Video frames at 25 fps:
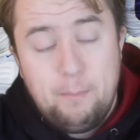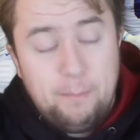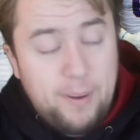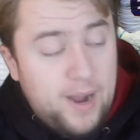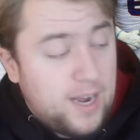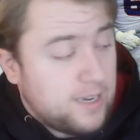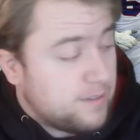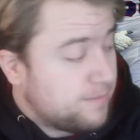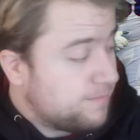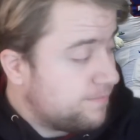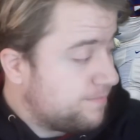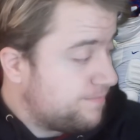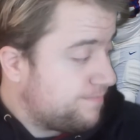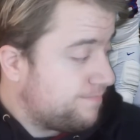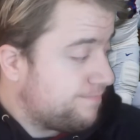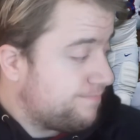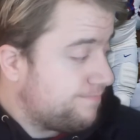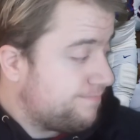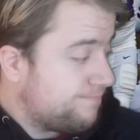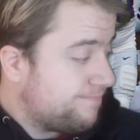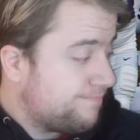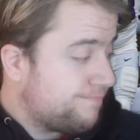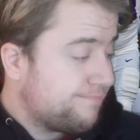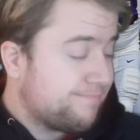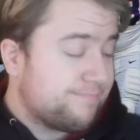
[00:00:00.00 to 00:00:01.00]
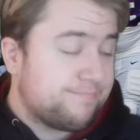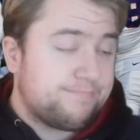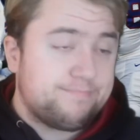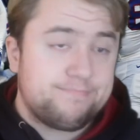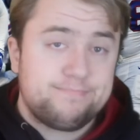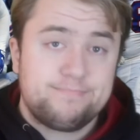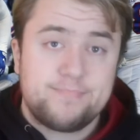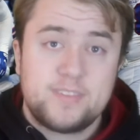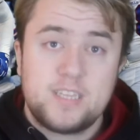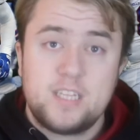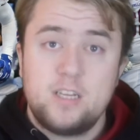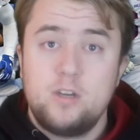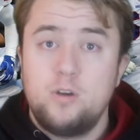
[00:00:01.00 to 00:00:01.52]
But
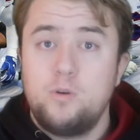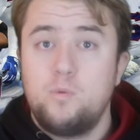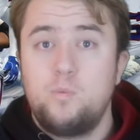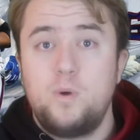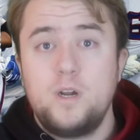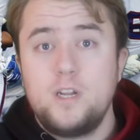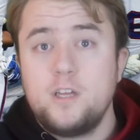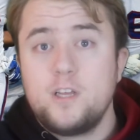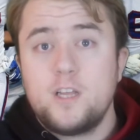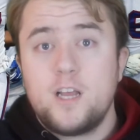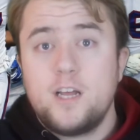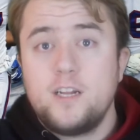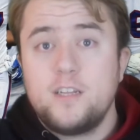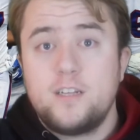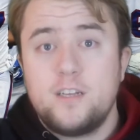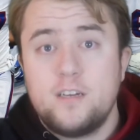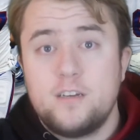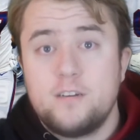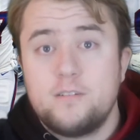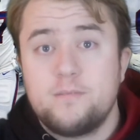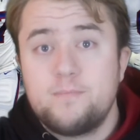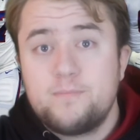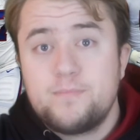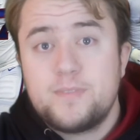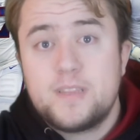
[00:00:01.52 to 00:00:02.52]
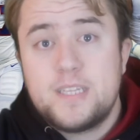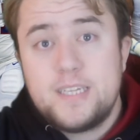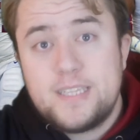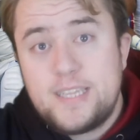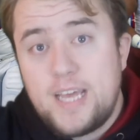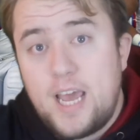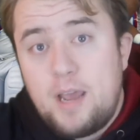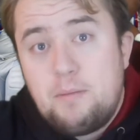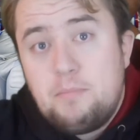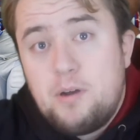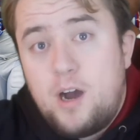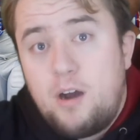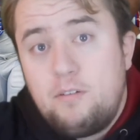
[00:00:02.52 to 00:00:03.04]
what are you gonna do? The
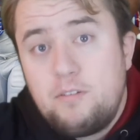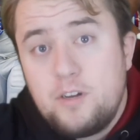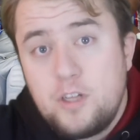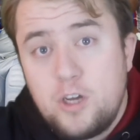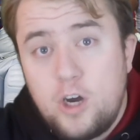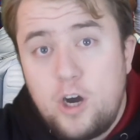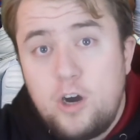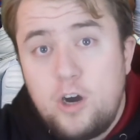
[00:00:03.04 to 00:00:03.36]
game probably